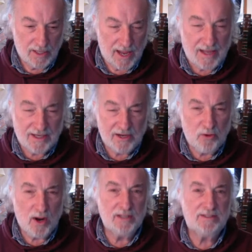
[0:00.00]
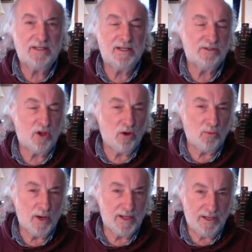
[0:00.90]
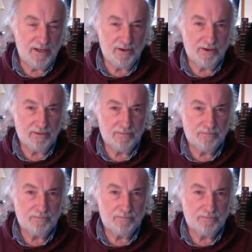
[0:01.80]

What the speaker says: Antichrist is already here.